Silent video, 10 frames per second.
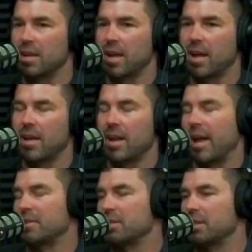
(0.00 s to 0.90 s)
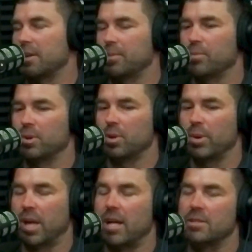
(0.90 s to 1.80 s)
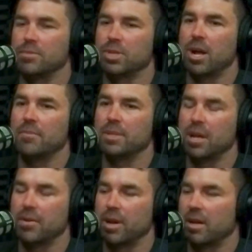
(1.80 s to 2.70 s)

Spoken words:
And I actually ended up, we got some jobs out of it.